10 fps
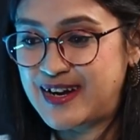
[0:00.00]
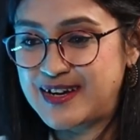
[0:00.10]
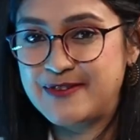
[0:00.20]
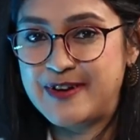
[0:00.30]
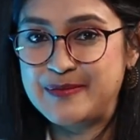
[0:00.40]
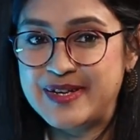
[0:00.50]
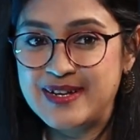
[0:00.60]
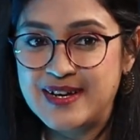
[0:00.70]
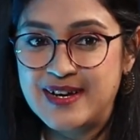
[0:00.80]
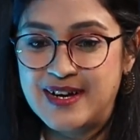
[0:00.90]
Raghav. I
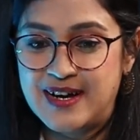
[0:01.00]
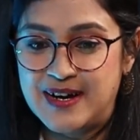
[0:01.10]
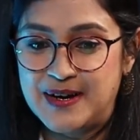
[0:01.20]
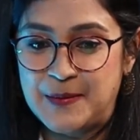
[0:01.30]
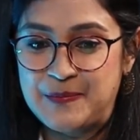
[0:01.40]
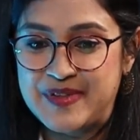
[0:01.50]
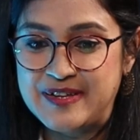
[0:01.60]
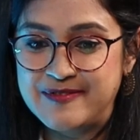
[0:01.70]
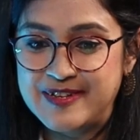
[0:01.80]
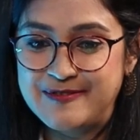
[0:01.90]
mean,
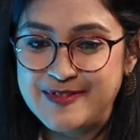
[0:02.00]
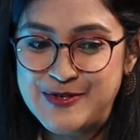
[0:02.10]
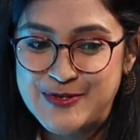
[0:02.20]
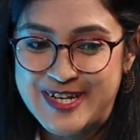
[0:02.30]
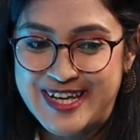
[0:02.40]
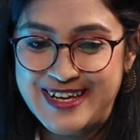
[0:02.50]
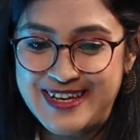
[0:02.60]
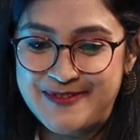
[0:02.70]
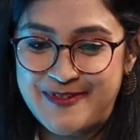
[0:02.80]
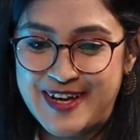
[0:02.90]
even today,
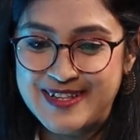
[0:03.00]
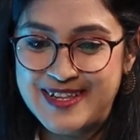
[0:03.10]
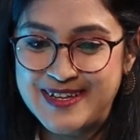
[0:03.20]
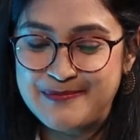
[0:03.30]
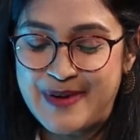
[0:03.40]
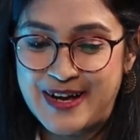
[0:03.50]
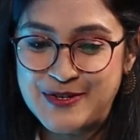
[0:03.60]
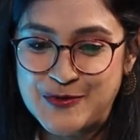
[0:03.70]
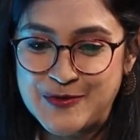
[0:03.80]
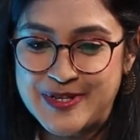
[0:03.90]
if I think
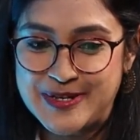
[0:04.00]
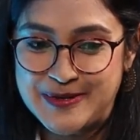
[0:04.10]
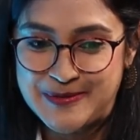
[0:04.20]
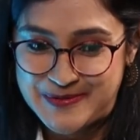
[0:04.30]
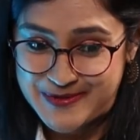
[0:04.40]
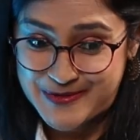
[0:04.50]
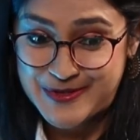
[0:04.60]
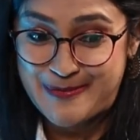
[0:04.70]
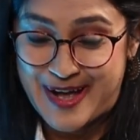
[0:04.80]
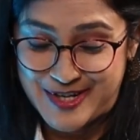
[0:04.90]
back to
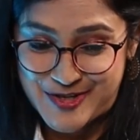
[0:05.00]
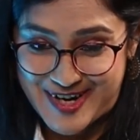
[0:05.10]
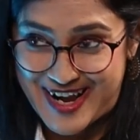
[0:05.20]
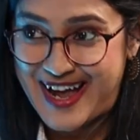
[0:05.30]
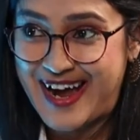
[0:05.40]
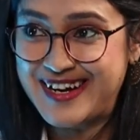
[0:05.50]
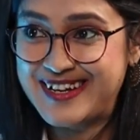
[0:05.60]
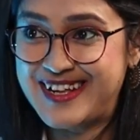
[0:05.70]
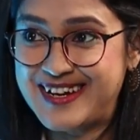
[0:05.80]
the manager I had at